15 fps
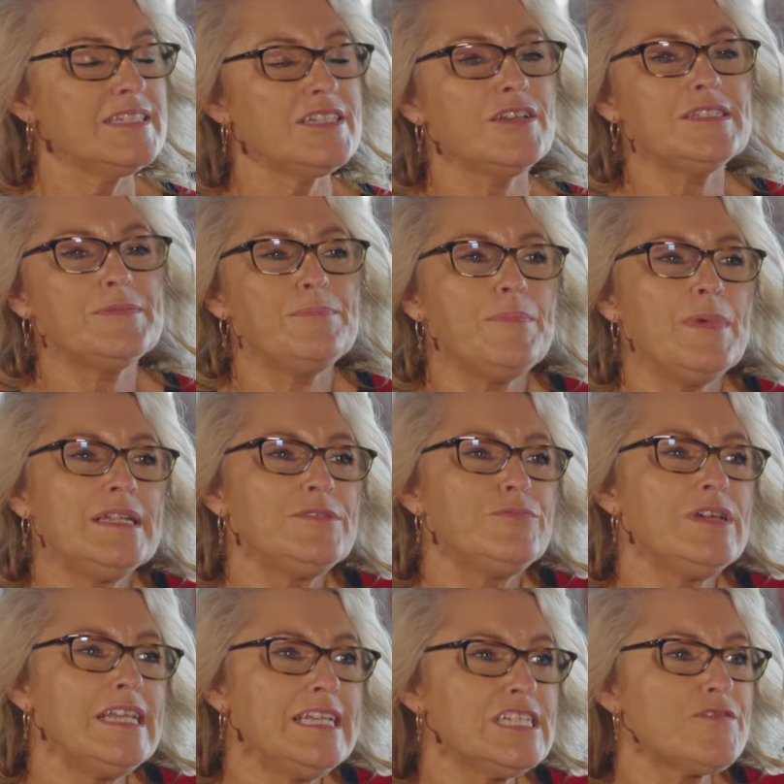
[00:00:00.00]
So it's
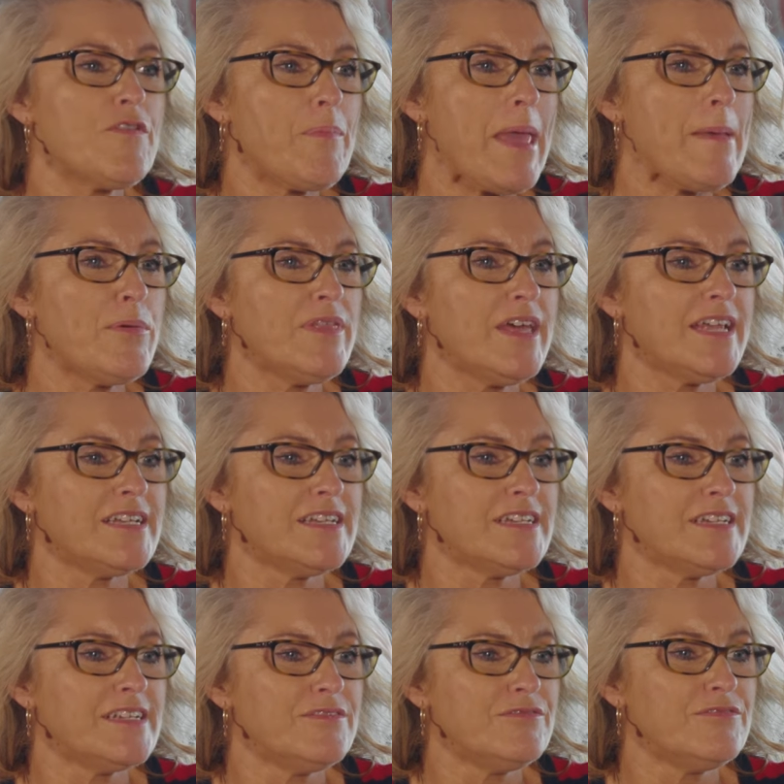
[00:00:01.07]
really just for people that
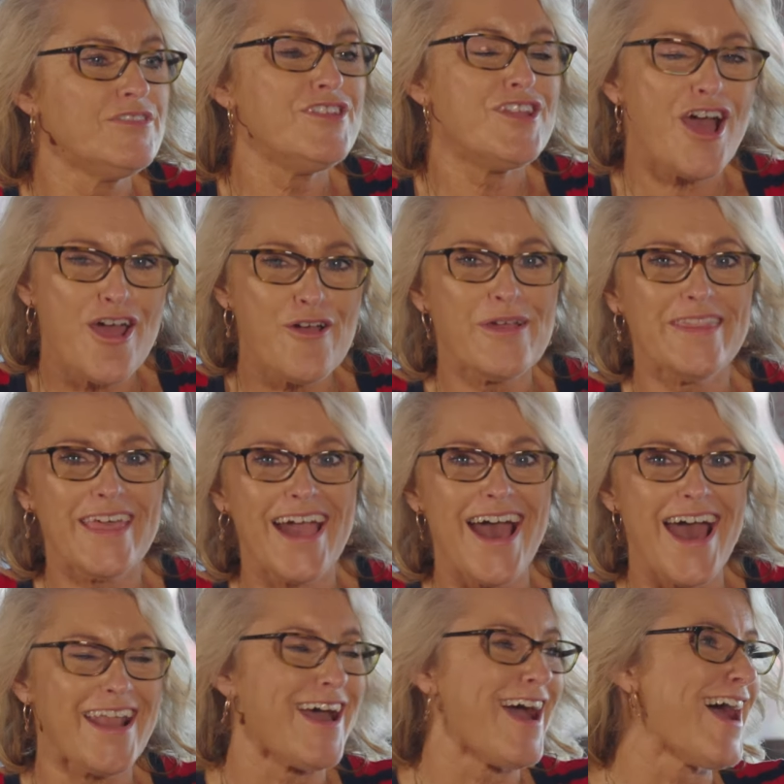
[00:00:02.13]
know in their
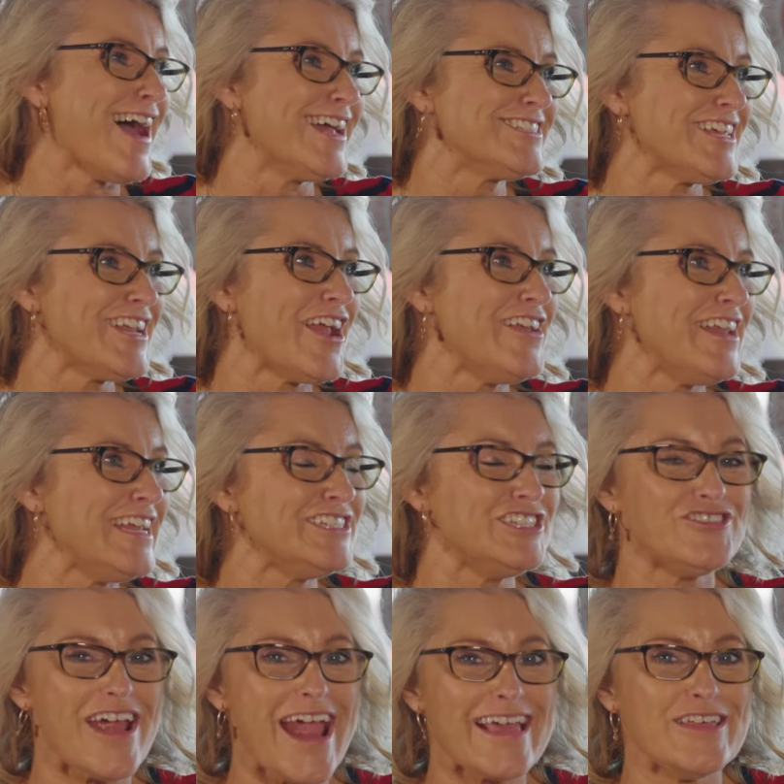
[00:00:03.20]
heart of hearts they don't need to
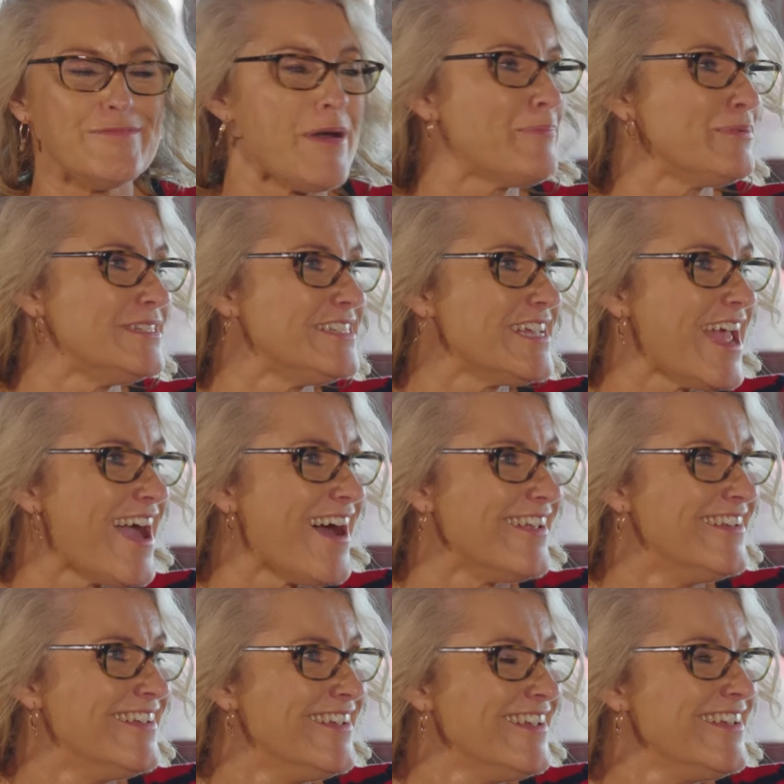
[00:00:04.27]
drag them up and
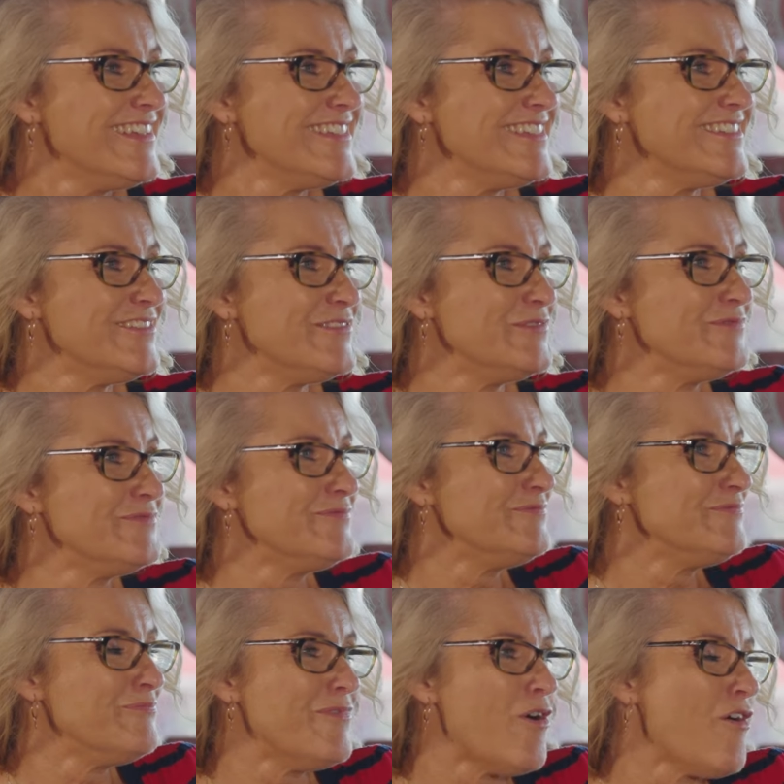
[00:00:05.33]
down
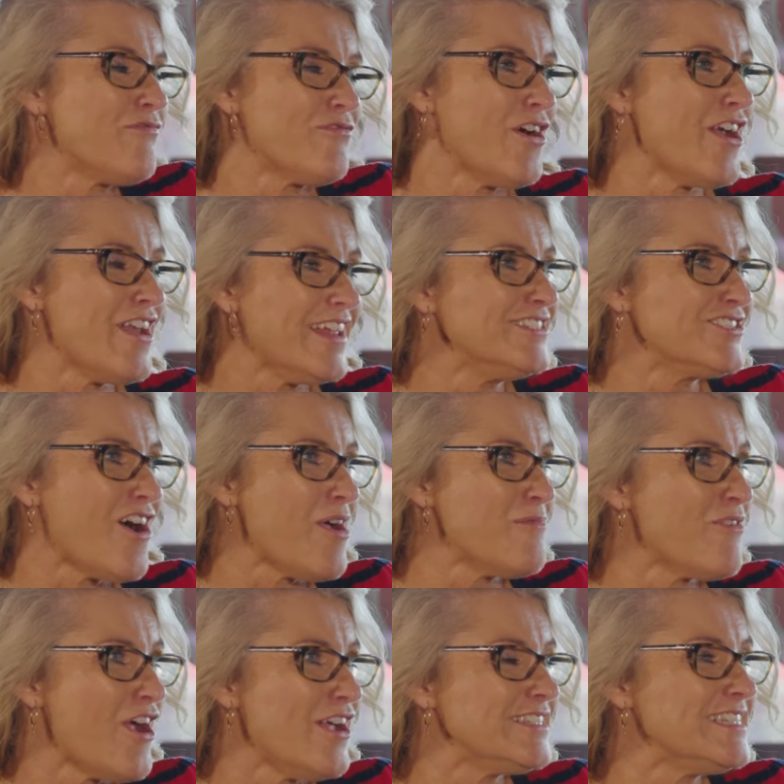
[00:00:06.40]
off-roading
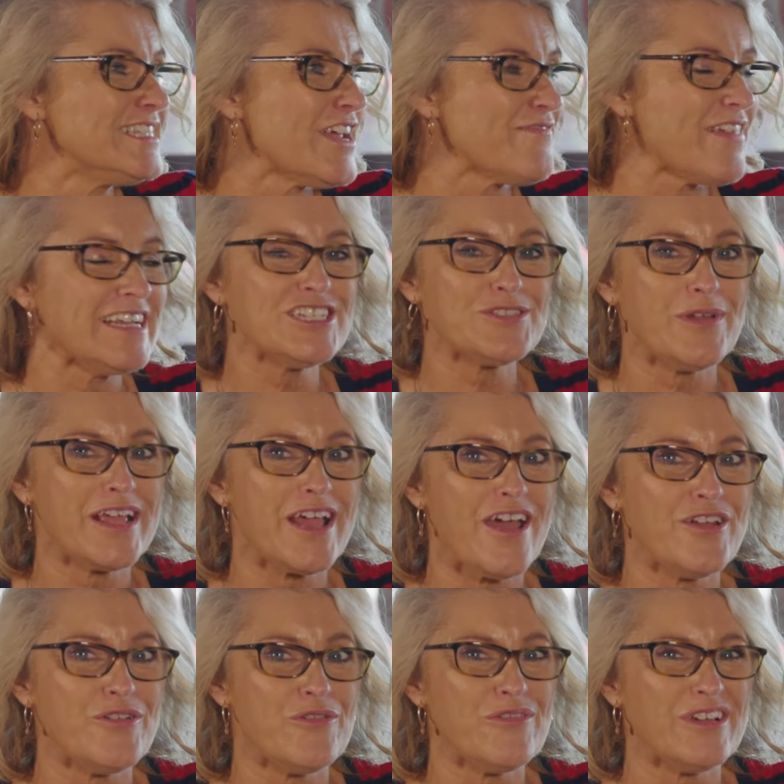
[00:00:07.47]
type roads and stuff. They just want to
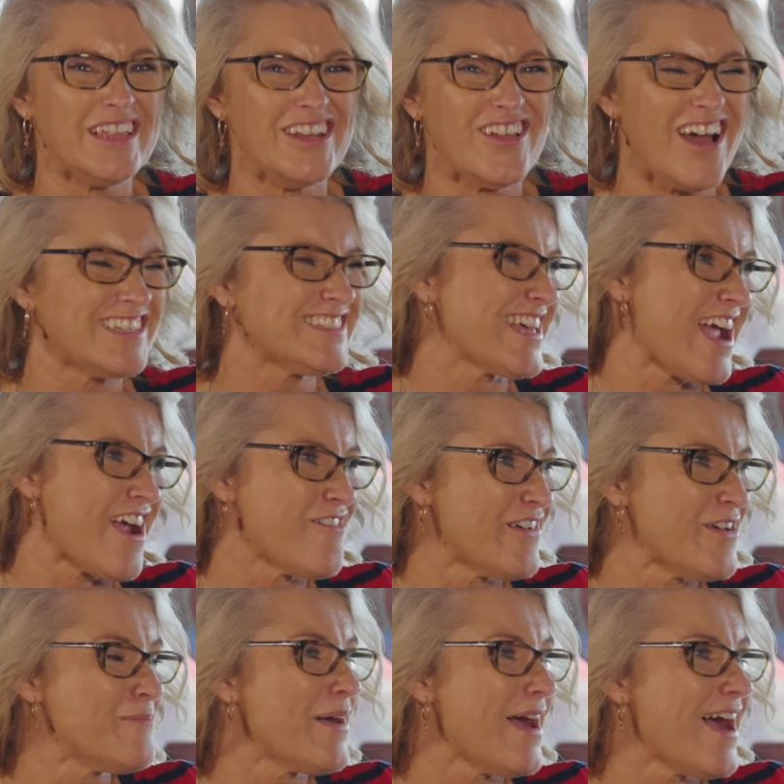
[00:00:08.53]
go to a really nice
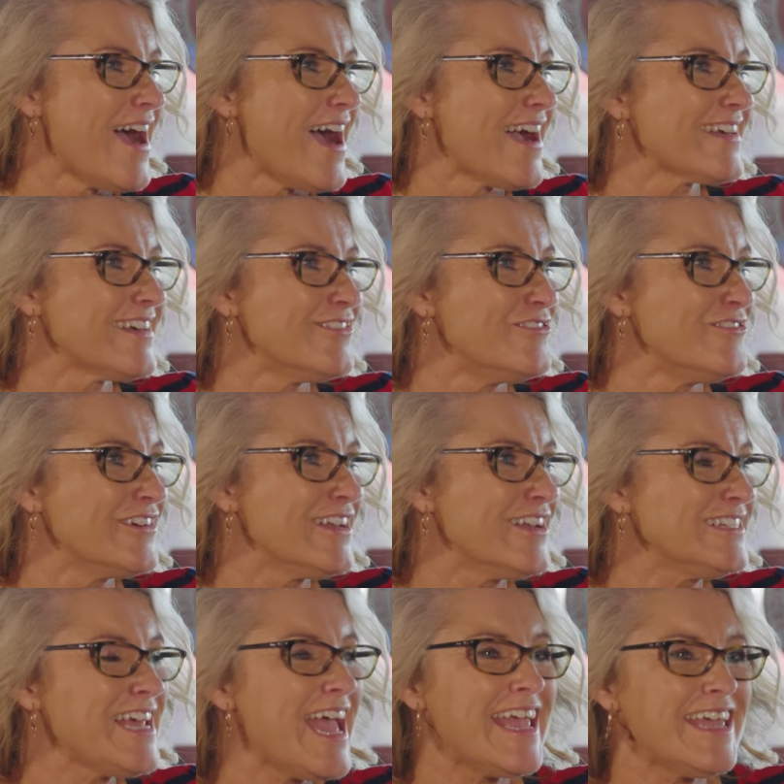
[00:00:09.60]
caravan park, or can
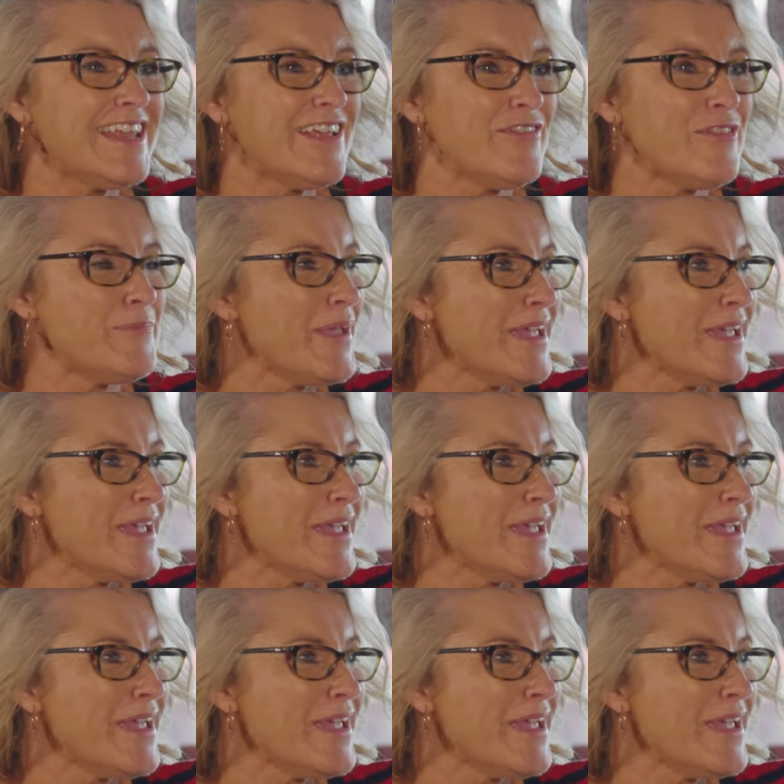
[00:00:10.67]
I take it on the